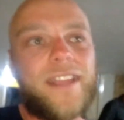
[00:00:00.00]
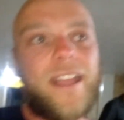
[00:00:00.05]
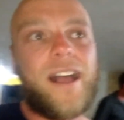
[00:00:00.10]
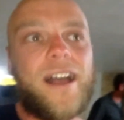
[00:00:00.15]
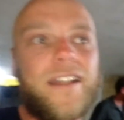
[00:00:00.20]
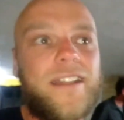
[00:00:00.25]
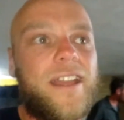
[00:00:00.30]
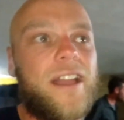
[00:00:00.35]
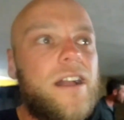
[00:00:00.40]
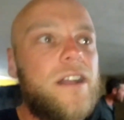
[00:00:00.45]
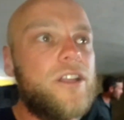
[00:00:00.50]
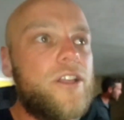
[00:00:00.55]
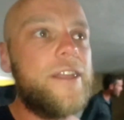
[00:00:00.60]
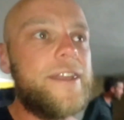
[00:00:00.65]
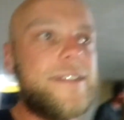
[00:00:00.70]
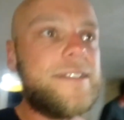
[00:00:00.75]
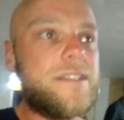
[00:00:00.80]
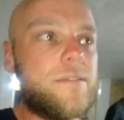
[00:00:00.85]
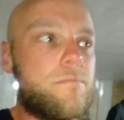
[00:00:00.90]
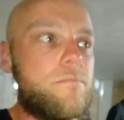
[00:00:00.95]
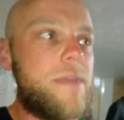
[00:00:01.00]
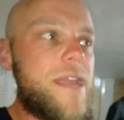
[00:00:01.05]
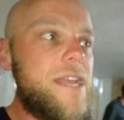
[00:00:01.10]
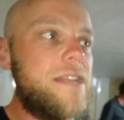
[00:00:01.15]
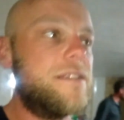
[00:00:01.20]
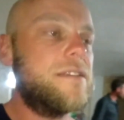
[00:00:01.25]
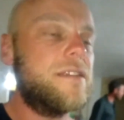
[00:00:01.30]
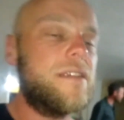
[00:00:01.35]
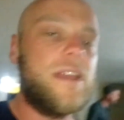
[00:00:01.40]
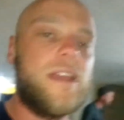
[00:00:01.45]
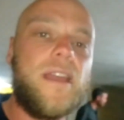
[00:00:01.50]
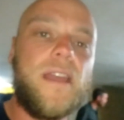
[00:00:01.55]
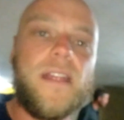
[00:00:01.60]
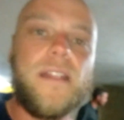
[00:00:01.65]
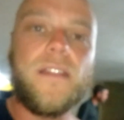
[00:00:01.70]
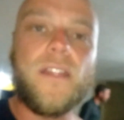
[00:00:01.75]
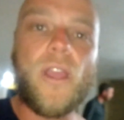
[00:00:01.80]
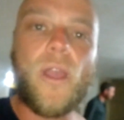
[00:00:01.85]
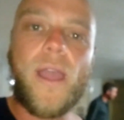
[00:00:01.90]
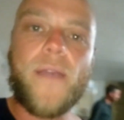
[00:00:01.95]
in the car now, go get some meat,
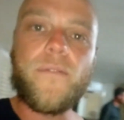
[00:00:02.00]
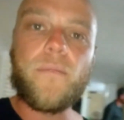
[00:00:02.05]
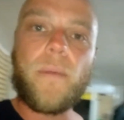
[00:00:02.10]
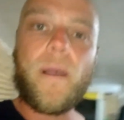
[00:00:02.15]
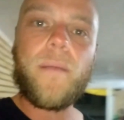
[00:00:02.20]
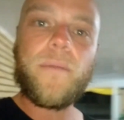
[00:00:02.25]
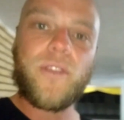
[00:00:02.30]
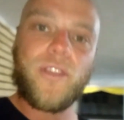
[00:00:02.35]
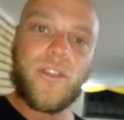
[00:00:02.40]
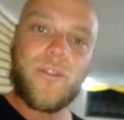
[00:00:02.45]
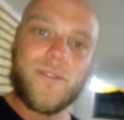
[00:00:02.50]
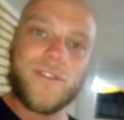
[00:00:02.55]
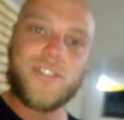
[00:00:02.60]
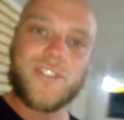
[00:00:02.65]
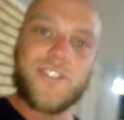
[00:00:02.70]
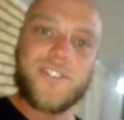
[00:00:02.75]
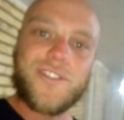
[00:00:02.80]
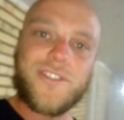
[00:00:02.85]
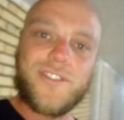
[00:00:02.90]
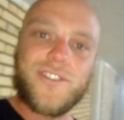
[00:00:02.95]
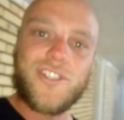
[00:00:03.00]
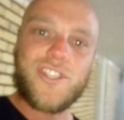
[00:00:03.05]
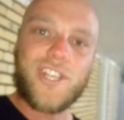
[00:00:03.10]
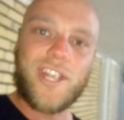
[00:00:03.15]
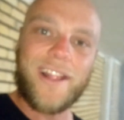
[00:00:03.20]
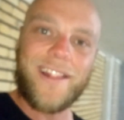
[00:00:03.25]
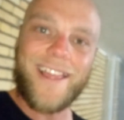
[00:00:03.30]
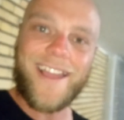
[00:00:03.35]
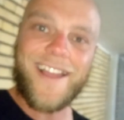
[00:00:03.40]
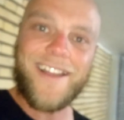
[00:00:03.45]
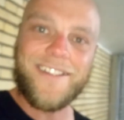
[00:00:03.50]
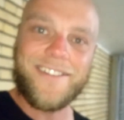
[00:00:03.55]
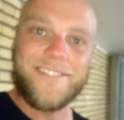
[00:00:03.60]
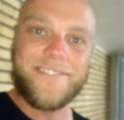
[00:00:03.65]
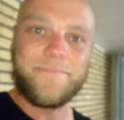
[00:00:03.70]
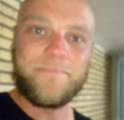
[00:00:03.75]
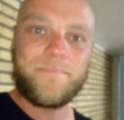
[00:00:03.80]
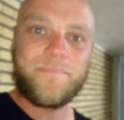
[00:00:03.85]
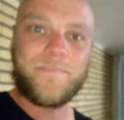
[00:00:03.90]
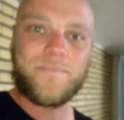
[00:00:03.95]
and go have a barbecue and just chill out
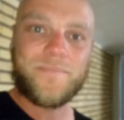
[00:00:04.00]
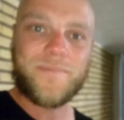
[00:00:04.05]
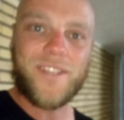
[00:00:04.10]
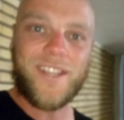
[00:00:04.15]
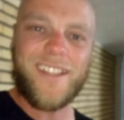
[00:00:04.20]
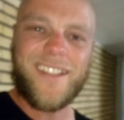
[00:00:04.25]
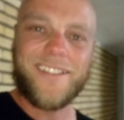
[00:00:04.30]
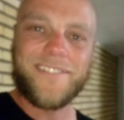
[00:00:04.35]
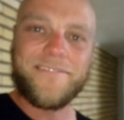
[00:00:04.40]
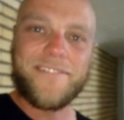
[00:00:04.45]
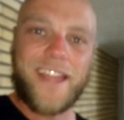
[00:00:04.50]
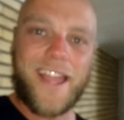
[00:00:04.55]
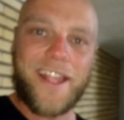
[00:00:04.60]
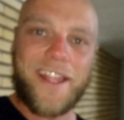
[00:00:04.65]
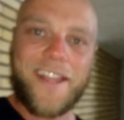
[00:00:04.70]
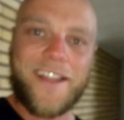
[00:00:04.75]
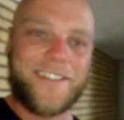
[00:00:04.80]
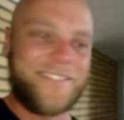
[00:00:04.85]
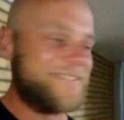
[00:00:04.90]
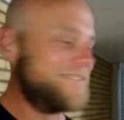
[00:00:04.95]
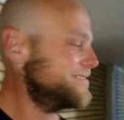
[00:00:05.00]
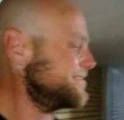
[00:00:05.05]
and yeah, hang out.